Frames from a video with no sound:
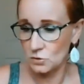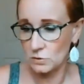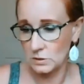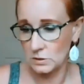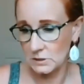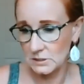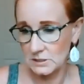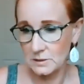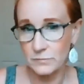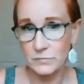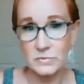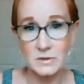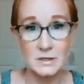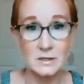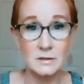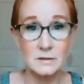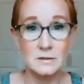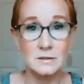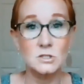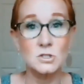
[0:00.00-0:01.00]
you're doing
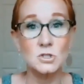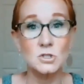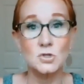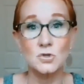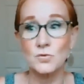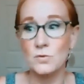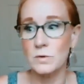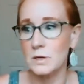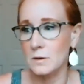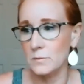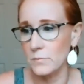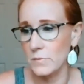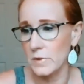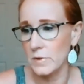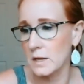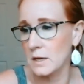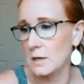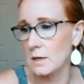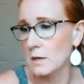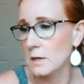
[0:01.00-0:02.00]
something extreme
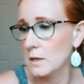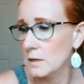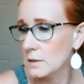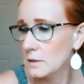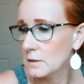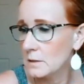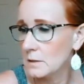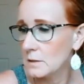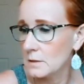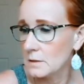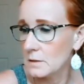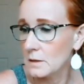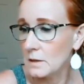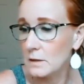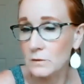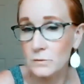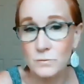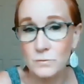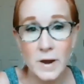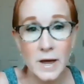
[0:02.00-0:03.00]
like
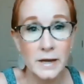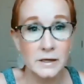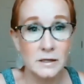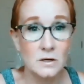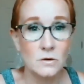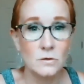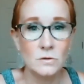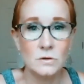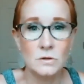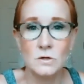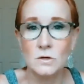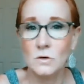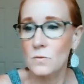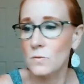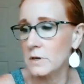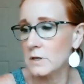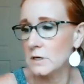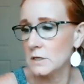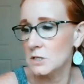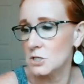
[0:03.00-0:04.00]
oregano. You
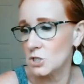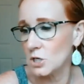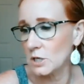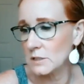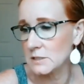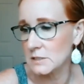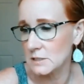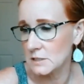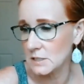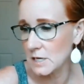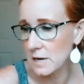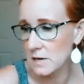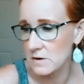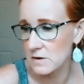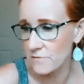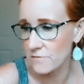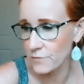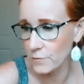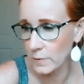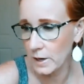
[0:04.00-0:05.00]
don't want to ingest a
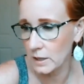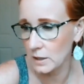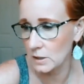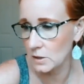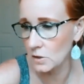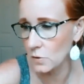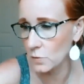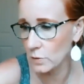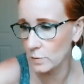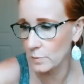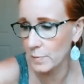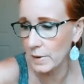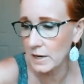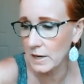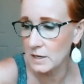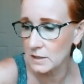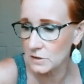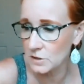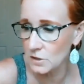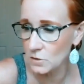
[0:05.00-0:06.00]
ton of oregano or
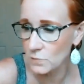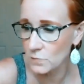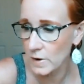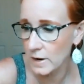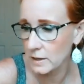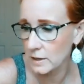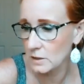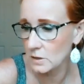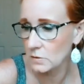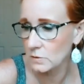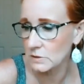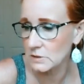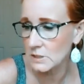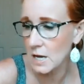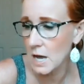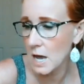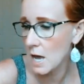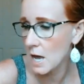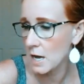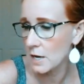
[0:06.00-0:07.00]
bathe in oregano. It's
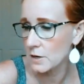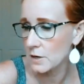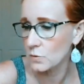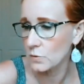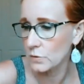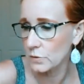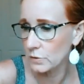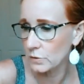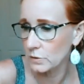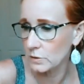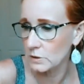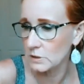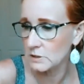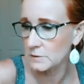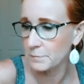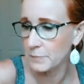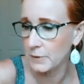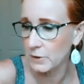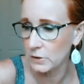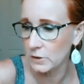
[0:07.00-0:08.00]
a hot oil,
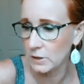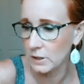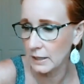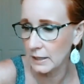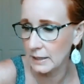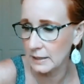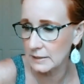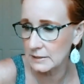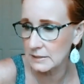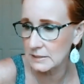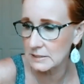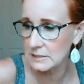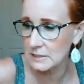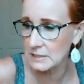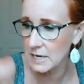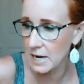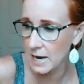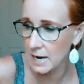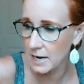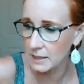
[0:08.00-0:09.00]
it's burning, it's
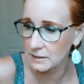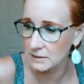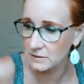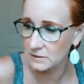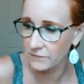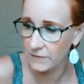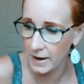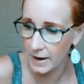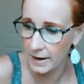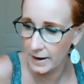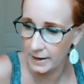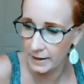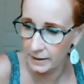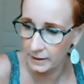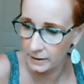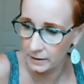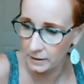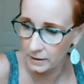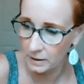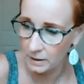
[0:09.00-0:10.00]

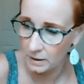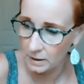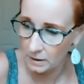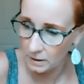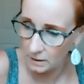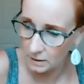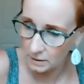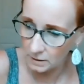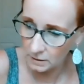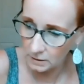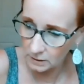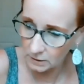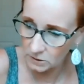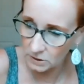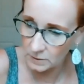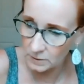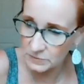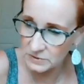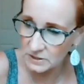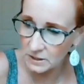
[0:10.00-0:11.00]
detoxifying, it
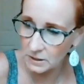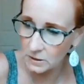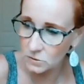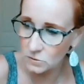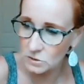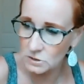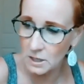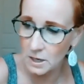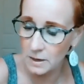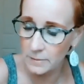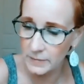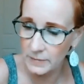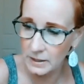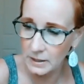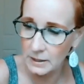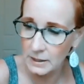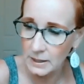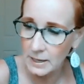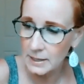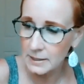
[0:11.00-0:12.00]
can upset your
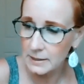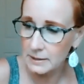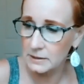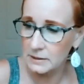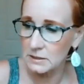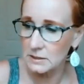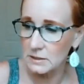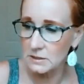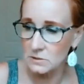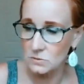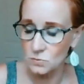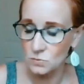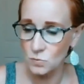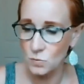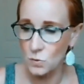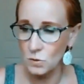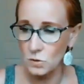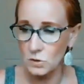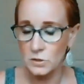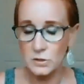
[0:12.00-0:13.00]
tummy. Like these
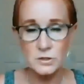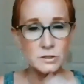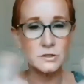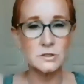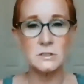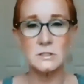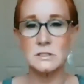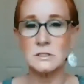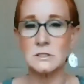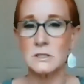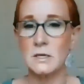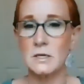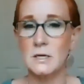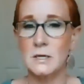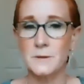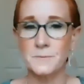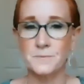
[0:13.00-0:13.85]
rulers,